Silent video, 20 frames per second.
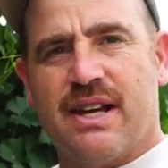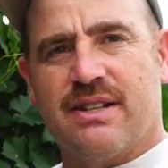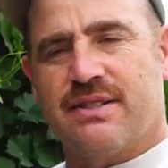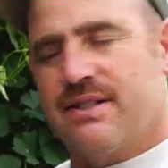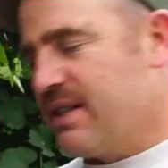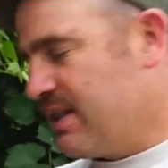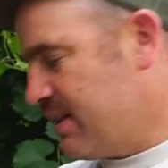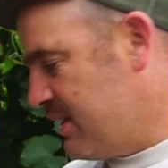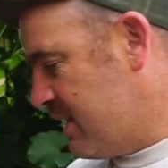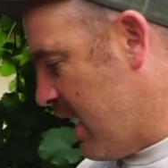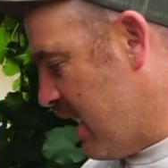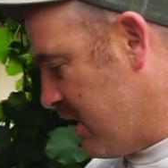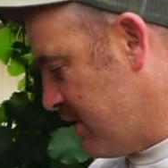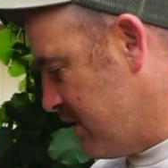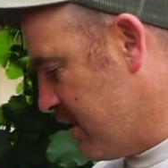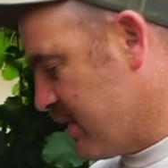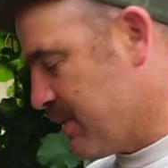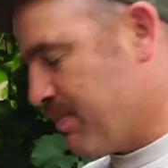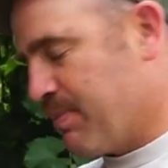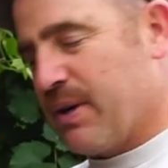This
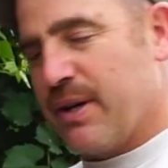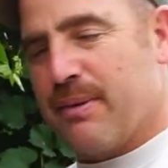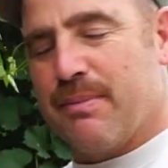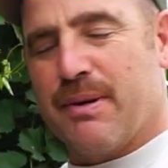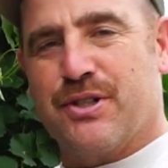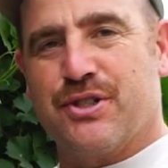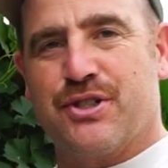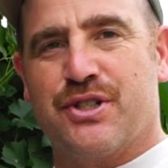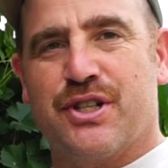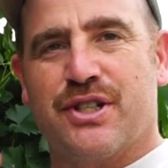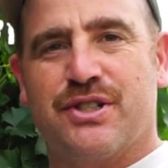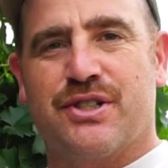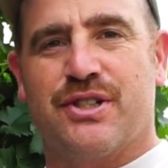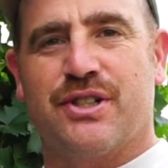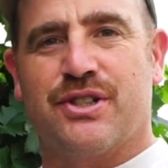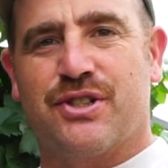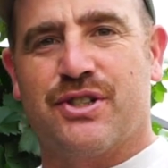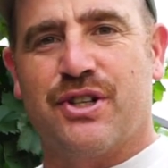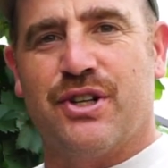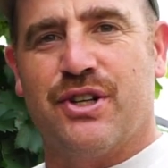test is pretty much just to
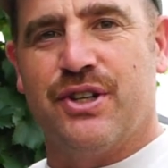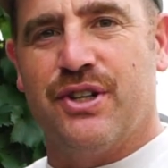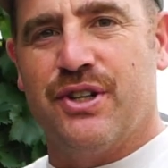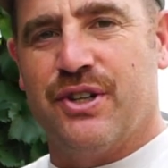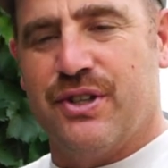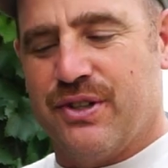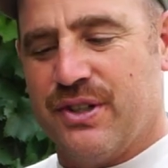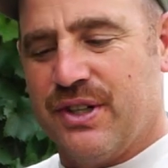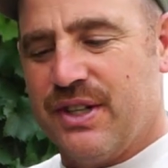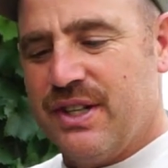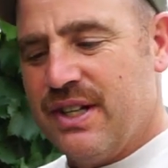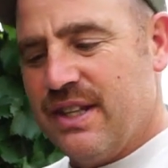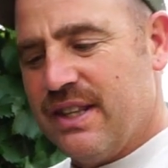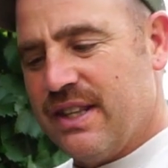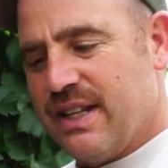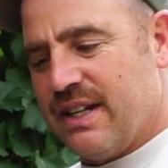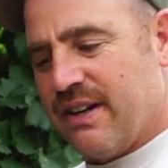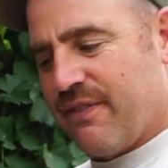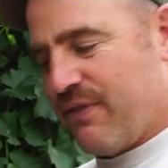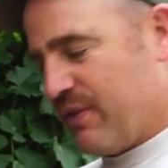show you
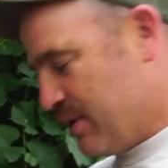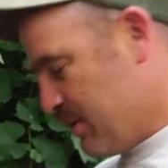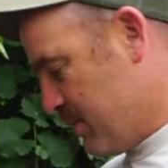the difference